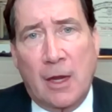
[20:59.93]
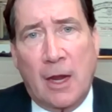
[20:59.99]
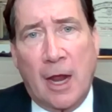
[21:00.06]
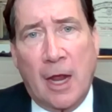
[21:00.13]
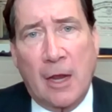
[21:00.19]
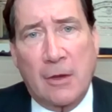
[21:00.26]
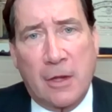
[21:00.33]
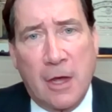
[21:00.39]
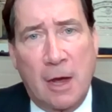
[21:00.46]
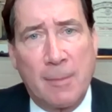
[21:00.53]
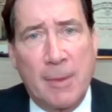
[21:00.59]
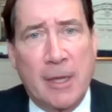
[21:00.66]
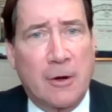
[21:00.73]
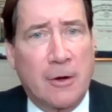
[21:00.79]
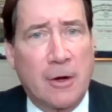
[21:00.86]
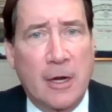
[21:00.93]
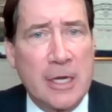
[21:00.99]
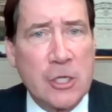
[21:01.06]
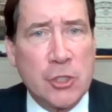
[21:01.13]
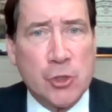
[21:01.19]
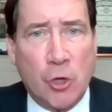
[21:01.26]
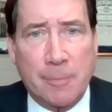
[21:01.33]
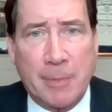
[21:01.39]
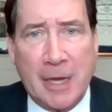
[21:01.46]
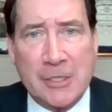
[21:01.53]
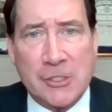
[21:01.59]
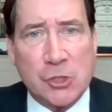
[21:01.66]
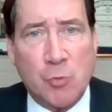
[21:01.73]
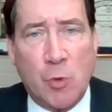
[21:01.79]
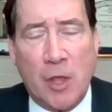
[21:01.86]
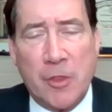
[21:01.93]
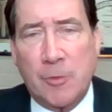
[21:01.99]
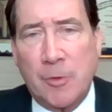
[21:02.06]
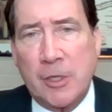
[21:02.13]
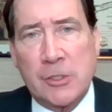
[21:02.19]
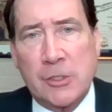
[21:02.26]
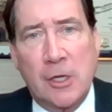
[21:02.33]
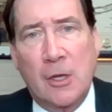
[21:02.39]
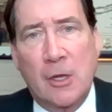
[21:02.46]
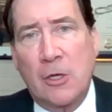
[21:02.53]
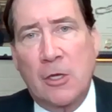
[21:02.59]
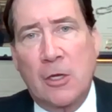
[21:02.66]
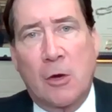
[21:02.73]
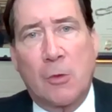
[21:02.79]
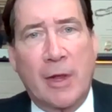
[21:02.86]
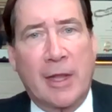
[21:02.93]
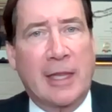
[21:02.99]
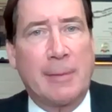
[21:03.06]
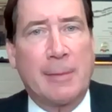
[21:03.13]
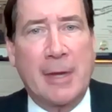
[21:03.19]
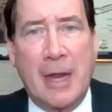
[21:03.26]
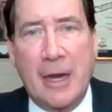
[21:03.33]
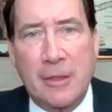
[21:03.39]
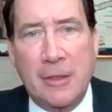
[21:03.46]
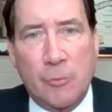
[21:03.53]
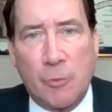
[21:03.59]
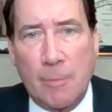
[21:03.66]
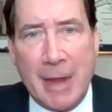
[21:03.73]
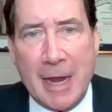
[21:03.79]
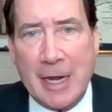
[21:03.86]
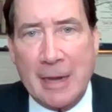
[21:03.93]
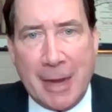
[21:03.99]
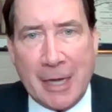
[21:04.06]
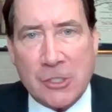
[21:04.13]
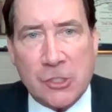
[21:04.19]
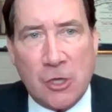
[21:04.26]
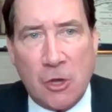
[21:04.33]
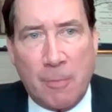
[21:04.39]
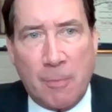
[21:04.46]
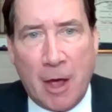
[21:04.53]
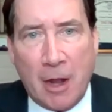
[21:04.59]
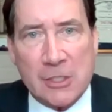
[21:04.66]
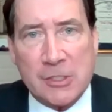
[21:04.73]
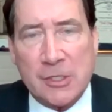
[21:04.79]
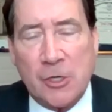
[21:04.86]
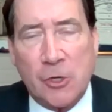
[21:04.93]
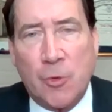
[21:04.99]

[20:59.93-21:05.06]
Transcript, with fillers: And to come in on a knee-jerk basis, whether it's, you know, eliminating the Remain in Mexico policy and